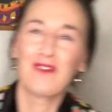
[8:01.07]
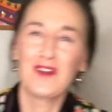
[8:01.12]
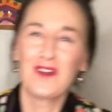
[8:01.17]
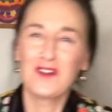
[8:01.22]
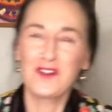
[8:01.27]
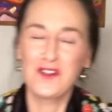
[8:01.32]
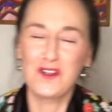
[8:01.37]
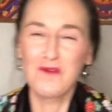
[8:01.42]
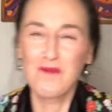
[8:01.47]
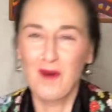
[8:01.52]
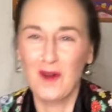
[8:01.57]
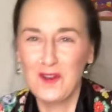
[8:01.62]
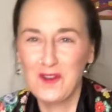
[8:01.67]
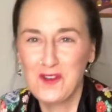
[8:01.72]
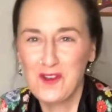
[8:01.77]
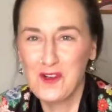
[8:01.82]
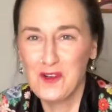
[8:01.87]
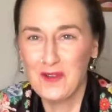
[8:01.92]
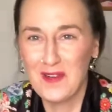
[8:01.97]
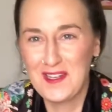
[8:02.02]

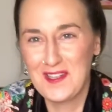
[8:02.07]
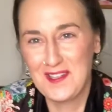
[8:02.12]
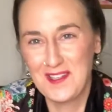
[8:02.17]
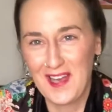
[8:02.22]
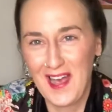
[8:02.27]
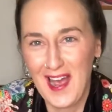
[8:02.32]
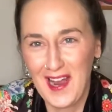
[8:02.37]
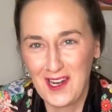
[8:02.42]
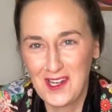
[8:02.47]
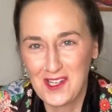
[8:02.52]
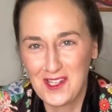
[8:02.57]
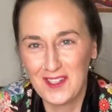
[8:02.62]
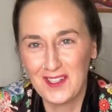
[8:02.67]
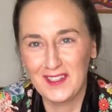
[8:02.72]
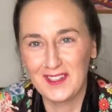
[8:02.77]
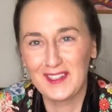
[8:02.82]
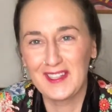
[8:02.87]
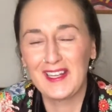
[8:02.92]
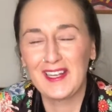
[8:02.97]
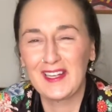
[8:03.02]
tumultuous
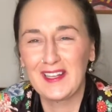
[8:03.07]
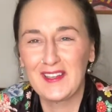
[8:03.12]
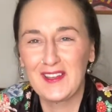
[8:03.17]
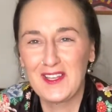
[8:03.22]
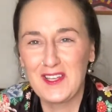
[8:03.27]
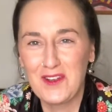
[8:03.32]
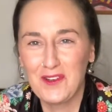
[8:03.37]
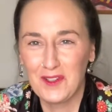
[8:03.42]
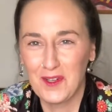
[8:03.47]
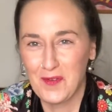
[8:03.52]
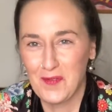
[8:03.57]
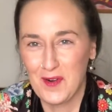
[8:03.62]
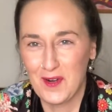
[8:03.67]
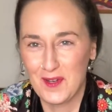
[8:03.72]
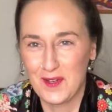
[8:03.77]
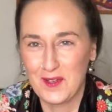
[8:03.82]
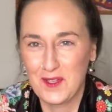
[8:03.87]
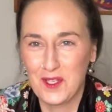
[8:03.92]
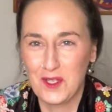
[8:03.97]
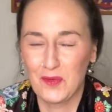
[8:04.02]
action in the
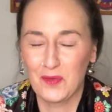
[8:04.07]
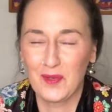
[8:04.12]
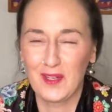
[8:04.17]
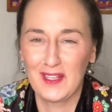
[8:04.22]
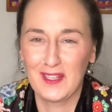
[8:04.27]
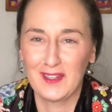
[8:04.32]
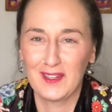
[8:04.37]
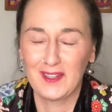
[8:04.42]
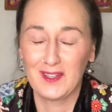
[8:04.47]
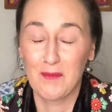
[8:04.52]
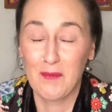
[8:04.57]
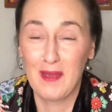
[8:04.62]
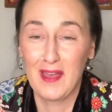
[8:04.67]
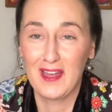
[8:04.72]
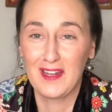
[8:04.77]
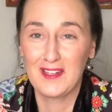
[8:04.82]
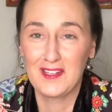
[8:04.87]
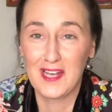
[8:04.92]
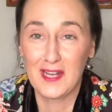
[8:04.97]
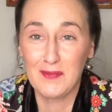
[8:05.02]
universe with the
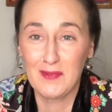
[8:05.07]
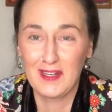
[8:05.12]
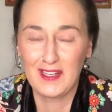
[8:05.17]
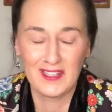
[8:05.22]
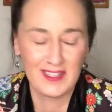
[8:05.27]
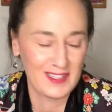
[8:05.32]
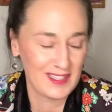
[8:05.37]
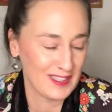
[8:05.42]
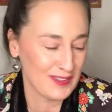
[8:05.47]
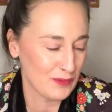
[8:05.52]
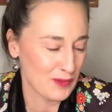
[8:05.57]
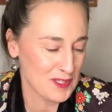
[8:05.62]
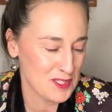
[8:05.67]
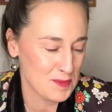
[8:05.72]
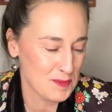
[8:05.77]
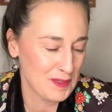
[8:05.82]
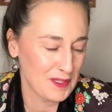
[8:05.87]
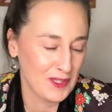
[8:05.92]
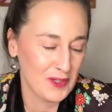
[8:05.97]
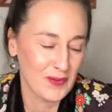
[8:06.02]
pandemic and what's
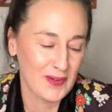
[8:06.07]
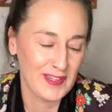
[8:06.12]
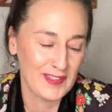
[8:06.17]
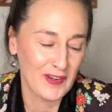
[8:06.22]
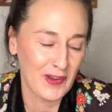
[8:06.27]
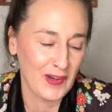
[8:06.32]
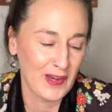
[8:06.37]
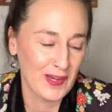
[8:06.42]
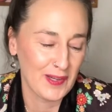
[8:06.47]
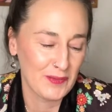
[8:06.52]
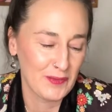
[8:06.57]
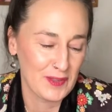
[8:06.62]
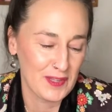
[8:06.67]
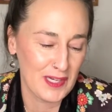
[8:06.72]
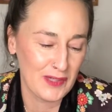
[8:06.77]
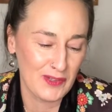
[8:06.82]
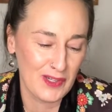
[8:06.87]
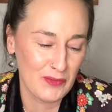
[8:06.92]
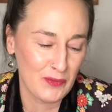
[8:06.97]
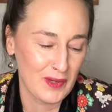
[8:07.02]
been going on with
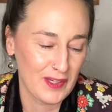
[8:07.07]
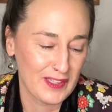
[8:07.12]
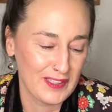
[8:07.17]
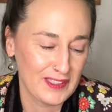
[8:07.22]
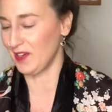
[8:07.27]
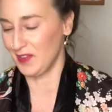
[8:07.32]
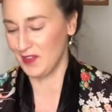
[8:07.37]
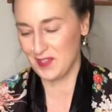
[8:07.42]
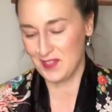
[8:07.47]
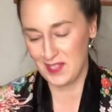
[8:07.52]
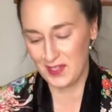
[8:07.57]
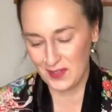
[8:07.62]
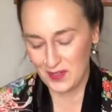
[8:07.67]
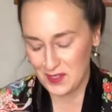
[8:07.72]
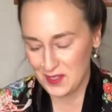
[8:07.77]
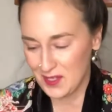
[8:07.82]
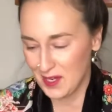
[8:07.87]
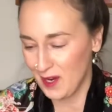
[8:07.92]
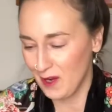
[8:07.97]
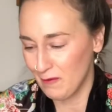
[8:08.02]
everyone and all this other
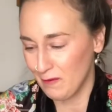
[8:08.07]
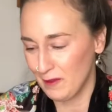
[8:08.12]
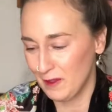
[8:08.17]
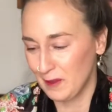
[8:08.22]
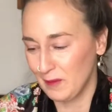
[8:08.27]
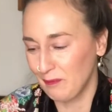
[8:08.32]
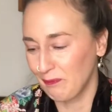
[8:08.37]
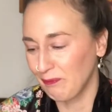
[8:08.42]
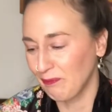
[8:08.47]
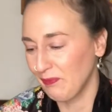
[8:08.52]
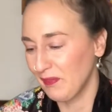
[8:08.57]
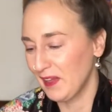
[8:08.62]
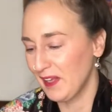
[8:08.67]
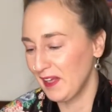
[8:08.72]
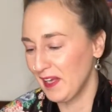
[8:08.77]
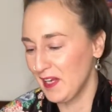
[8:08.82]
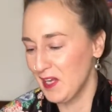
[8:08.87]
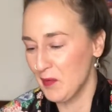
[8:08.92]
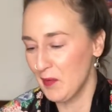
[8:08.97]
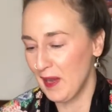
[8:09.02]
stuff. And
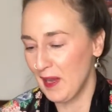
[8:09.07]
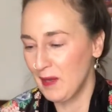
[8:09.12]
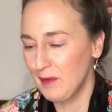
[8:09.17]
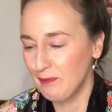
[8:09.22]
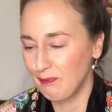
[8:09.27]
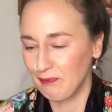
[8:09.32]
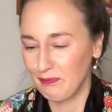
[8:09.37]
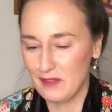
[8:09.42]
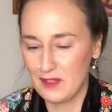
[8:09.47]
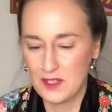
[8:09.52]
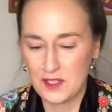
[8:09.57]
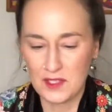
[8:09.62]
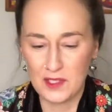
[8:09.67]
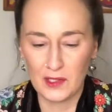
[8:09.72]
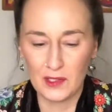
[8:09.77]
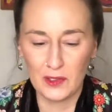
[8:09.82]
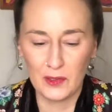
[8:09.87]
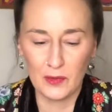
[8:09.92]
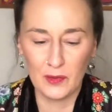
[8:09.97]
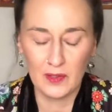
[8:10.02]
anyway,
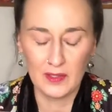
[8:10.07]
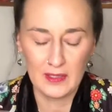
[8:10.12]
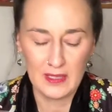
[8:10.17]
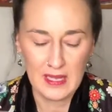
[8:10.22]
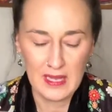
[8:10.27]
so